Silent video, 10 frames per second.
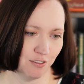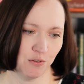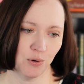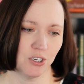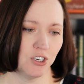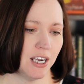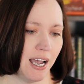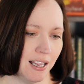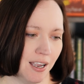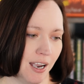forced to
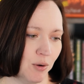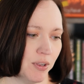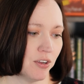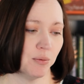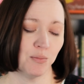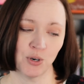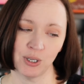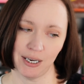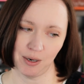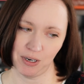ally with her
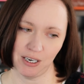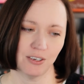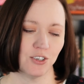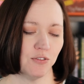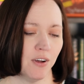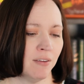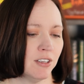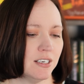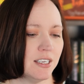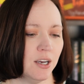mortal enemy,
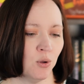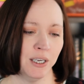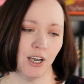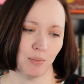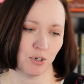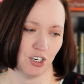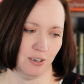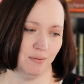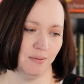survival is the only option,